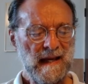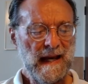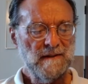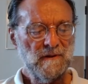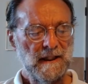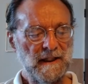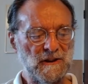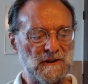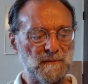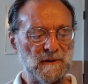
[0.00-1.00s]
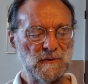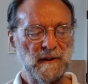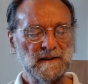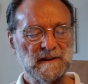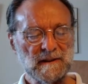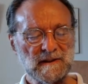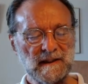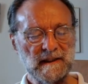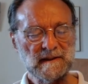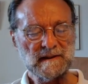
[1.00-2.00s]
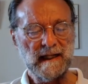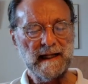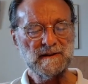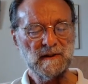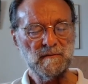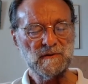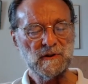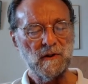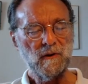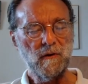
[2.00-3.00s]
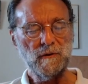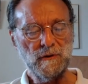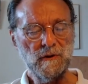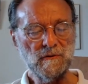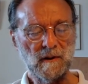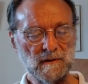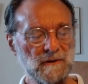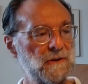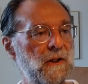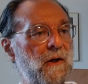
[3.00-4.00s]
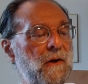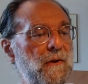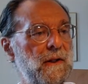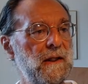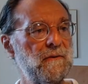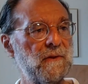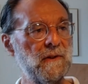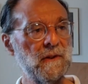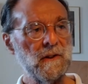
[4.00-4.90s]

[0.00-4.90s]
And relations between such things as atoms or neurons or even